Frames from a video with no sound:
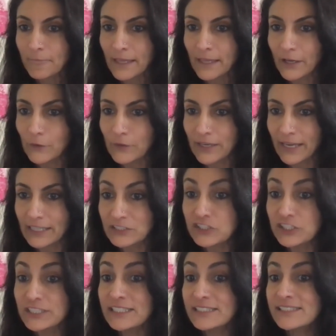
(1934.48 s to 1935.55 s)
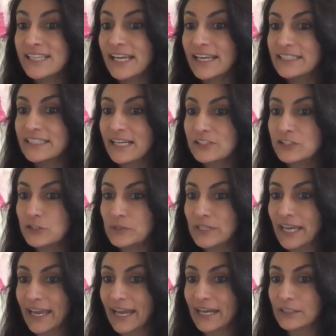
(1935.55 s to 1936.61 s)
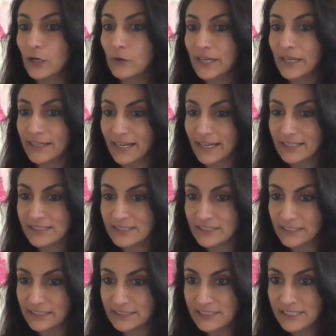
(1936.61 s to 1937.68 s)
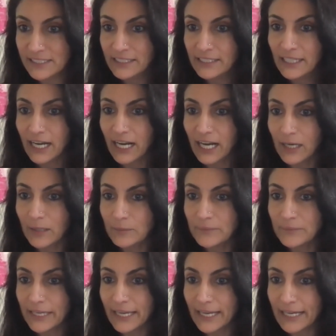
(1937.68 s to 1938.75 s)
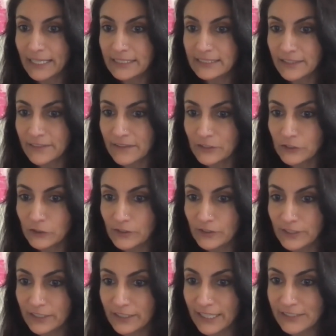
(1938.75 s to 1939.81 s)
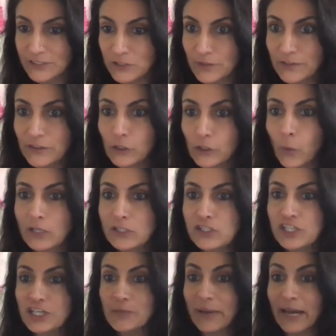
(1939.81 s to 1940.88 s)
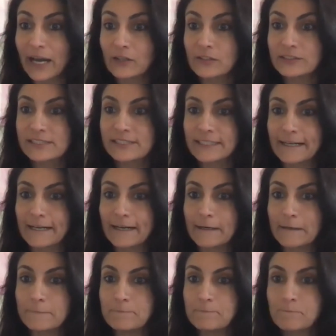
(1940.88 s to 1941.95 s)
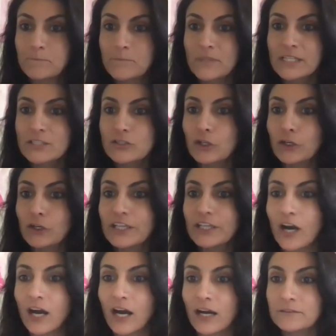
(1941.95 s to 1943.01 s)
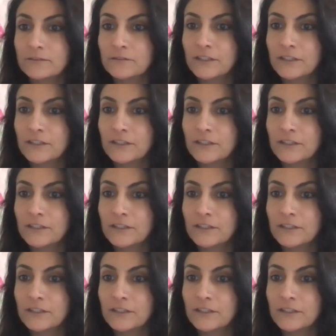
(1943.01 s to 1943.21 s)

Okay, Ginny is saying, yes, you can. Okay, excellent. And I think you're answering the question about turning off